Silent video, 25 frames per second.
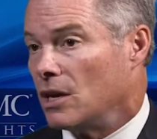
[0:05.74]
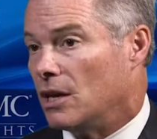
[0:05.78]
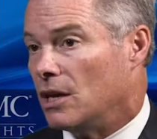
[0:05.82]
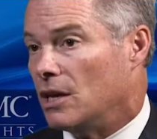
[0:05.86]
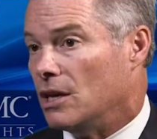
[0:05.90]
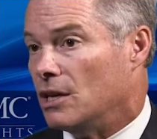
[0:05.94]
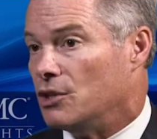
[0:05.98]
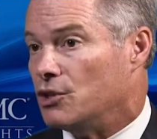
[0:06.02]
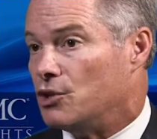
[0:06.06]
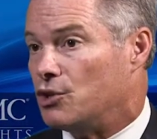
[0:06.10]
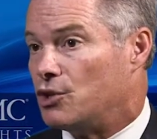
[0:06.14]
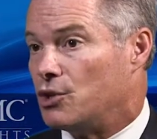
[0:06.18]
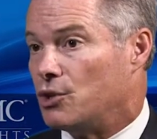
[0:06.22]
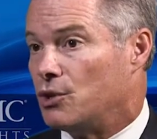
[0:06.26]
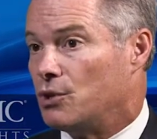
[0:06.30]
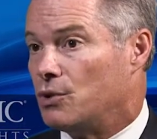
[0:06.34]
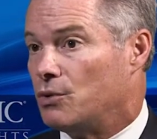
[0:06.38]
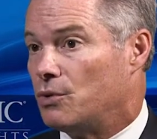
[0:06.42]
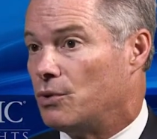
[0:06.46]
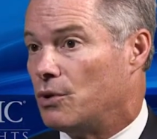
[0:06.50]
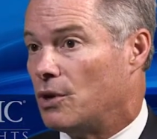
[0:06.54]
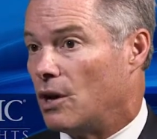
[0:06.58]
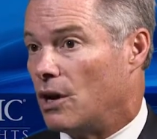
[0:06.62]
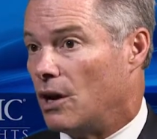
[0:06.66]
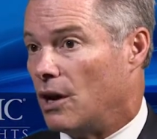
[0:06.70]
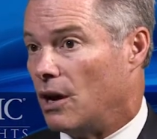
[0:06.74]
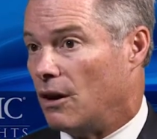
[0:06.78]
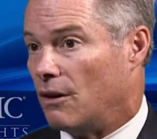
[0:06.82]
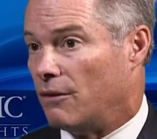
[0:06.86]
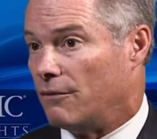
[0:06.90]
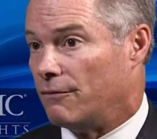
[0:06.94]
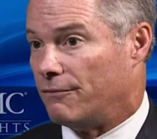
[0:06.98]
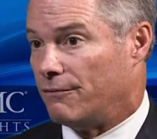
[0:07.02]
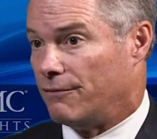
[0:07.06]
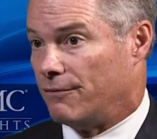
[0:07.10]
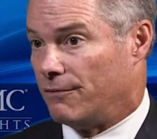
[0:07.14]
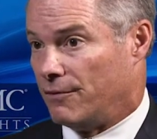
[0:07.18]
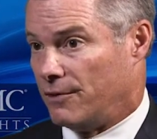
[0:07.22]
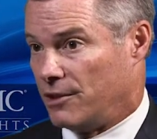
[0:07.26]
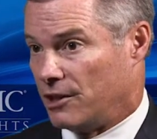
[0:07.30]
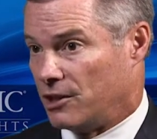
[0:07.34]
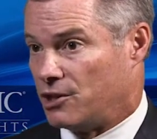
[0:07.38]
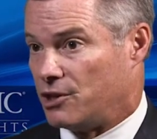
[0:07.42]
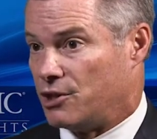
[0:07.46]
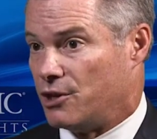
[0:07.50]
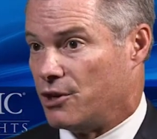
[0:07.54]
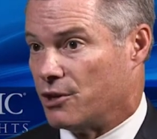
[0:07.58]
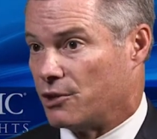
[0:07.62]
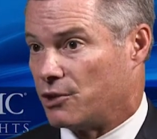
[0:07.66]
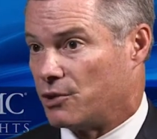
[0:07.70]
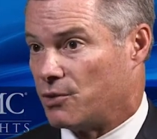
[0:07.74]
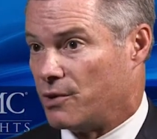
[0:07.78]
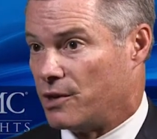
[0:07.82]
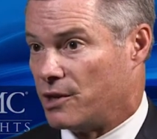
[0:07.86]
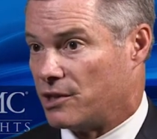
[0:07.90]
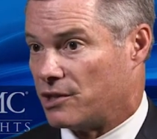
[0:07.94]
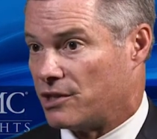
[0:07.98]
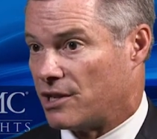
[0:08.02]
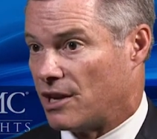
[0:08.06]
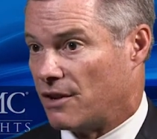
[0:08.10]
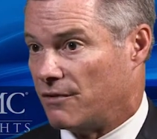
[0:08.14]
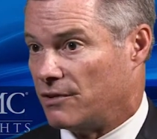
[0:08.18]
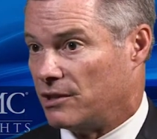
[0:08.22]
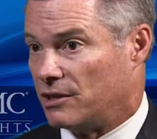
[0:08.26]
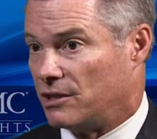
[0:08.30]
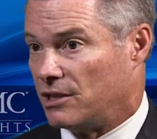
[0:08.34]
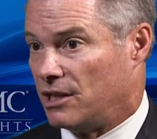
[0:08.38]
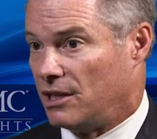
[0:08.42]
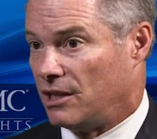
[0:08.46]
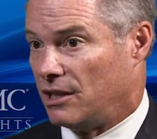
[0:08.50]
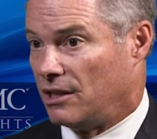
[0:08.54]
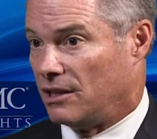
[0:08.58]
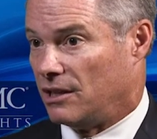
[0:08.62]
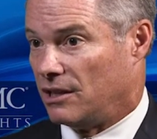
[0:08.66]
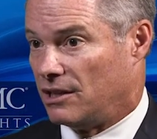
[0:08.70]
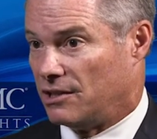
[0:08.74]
In June of this year, 2017,